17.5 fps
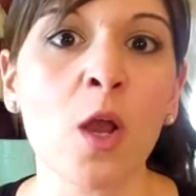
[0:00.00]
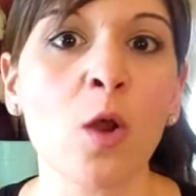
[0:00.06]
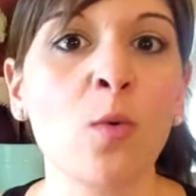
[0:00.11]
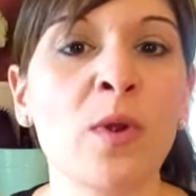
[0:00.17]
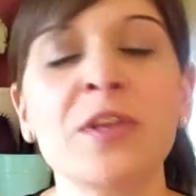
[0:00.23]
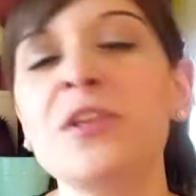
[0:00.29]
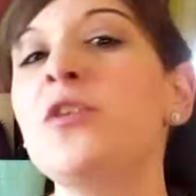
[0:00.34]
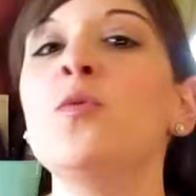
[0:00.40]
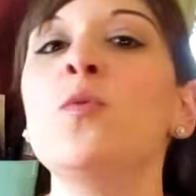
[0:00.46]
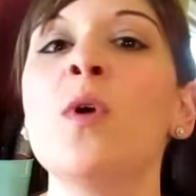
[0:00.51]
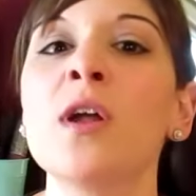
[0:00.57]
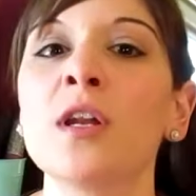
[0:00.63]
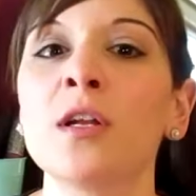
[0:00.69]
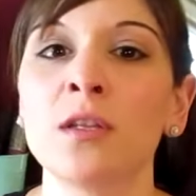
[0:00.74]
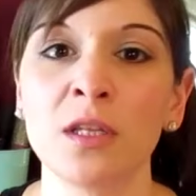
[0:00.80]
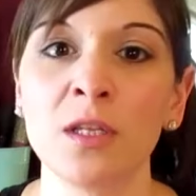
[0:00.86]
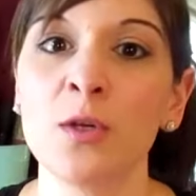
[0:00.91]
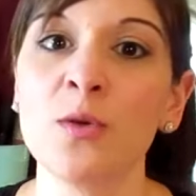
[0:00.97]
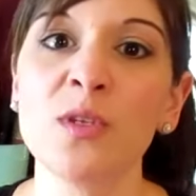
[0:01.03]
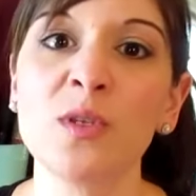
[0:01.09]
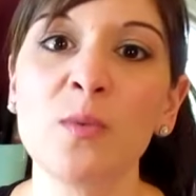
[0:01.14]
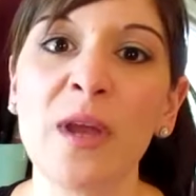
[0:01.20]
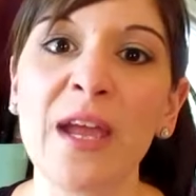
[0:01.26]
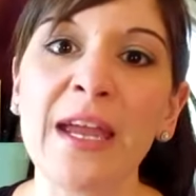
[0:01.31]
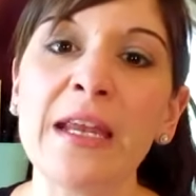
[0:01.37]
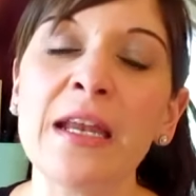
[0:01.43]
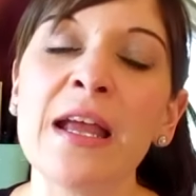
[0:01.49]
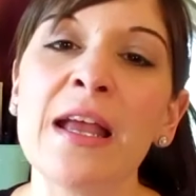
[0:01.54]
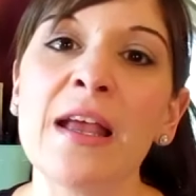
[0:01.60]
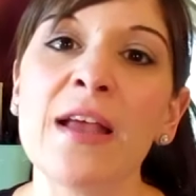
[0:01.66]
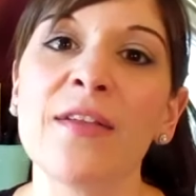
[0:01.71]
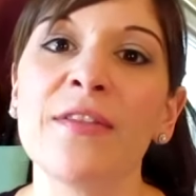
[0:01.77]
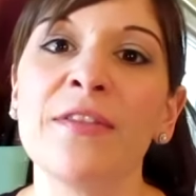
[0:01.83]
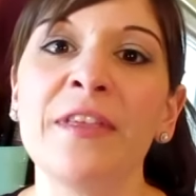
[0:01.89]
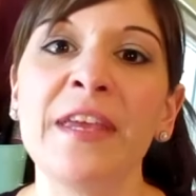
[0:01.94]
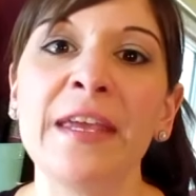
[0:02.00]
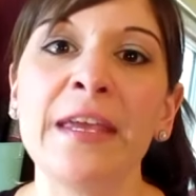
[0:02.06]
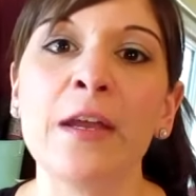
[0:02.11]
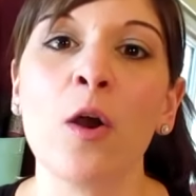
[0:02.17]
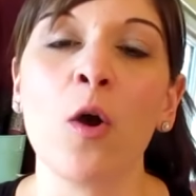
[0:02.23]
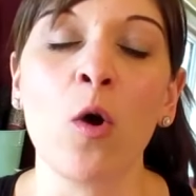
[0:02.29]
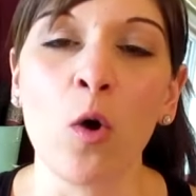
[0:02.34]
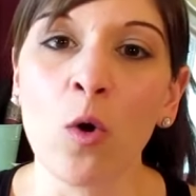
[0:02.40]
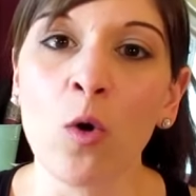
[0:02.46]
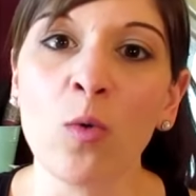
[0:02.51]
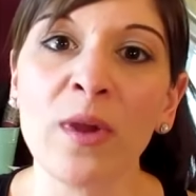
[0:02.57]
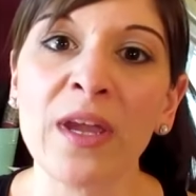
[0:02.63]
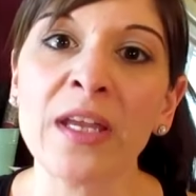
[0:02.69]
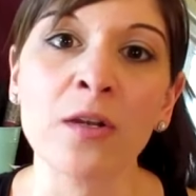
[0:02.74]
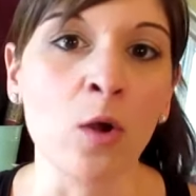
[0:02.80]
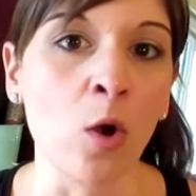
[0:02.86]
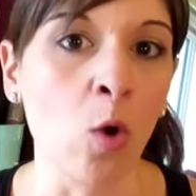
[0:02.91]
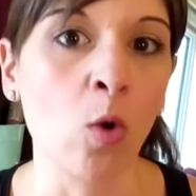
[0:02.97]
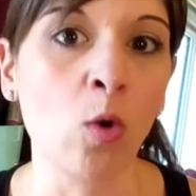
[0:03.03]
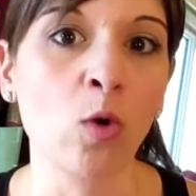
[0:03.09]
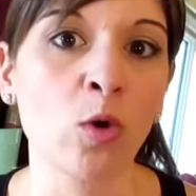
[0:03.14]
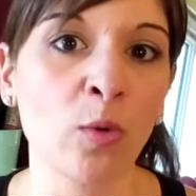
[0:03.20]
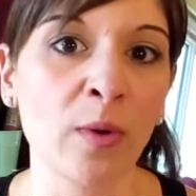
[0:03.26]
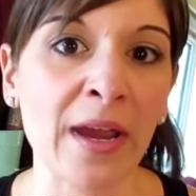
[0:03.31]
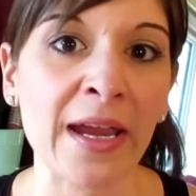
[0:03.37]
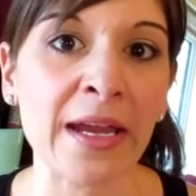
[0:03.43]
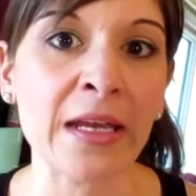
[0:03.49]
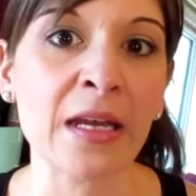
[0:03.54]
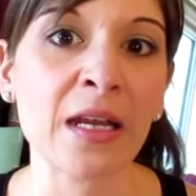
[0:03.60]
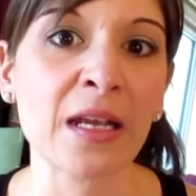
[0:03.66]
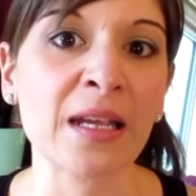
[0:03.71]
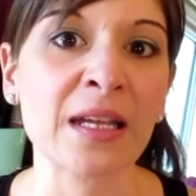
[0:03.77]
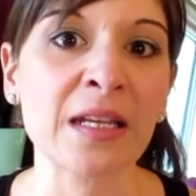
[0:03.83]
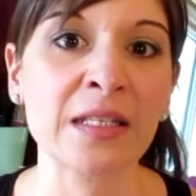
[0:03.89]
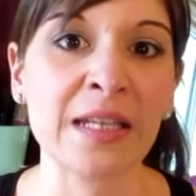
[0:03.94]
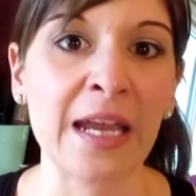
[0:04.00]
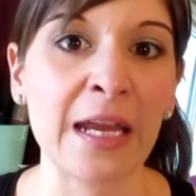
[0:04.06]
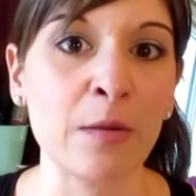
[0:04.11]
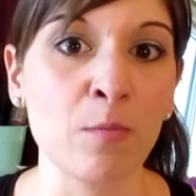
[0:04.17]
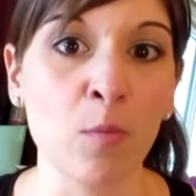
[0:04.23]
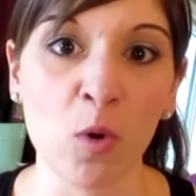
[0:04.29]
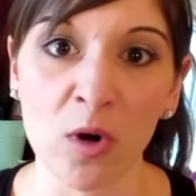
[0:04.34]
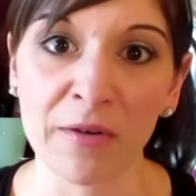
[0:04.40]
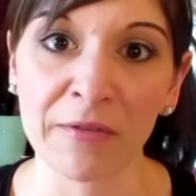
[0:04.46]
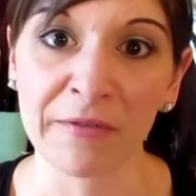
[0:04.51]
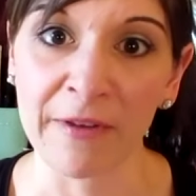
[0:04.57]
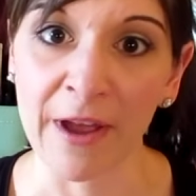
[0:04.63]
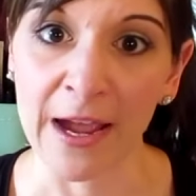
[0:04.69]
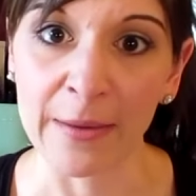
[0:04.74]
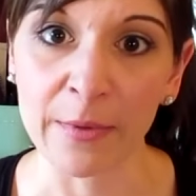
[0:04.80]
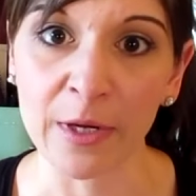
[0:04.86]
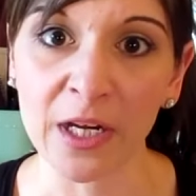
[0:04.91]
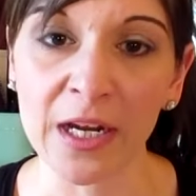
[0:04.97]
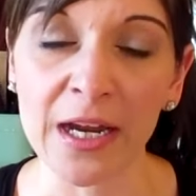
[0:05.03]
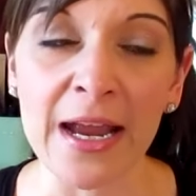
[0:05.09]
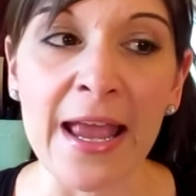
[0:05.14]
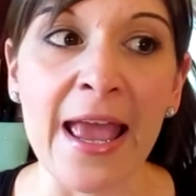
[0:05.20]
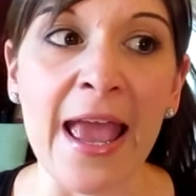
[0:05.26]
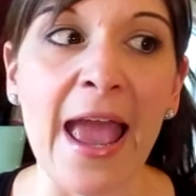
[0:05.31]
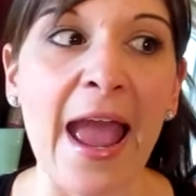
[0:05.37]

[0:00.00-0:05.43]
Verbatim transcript: When you wanna lose weight, the whole wheat and whole grain contain more fiber